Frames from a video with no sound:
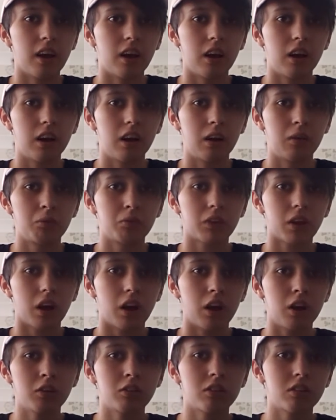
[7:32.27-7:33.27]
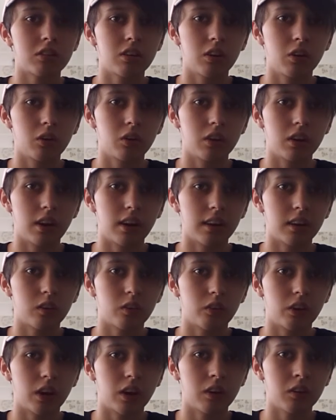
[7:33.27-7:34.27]
Um, I hope to see you in the next
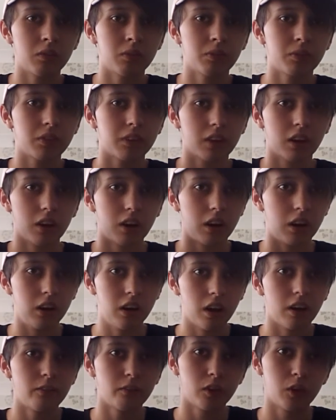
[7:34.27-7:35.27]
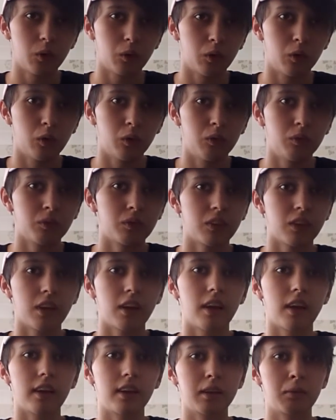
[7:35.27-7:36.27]
video. I love you all.
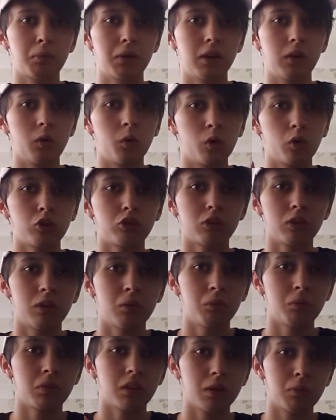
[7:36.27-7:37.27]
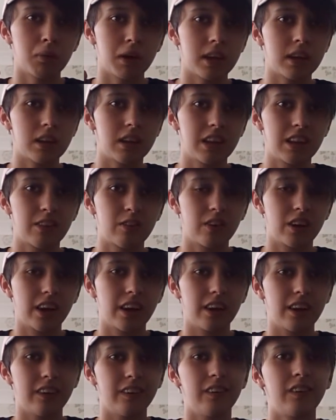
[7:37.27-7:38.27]
It's been awesome making this
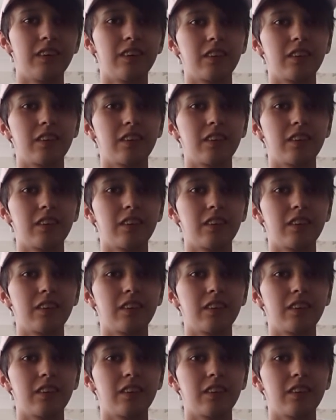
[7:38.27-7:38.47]
video.